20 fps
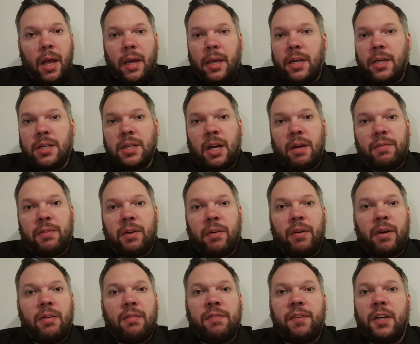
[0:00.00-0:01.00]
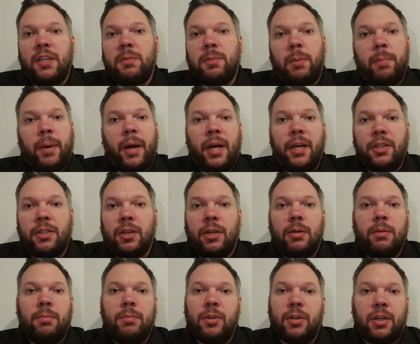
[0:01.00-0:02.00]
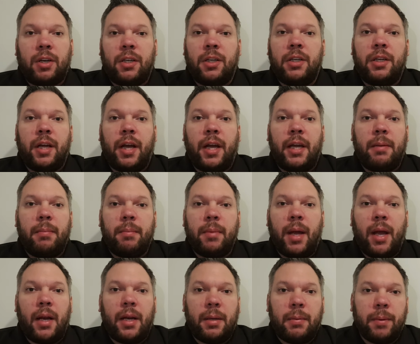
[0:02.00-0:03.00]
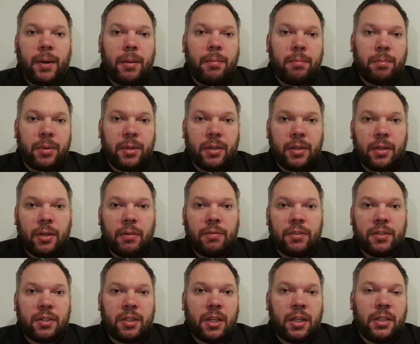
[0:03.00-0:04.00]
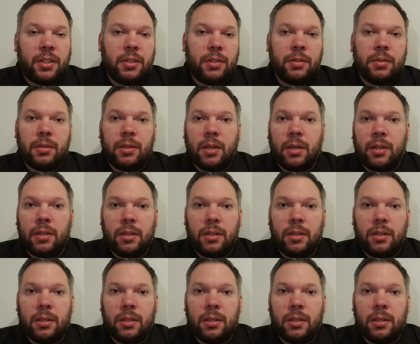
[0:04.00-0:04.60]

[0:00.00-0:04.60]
Each have their own Facebook page. I'm not going to name anyone, but obviously you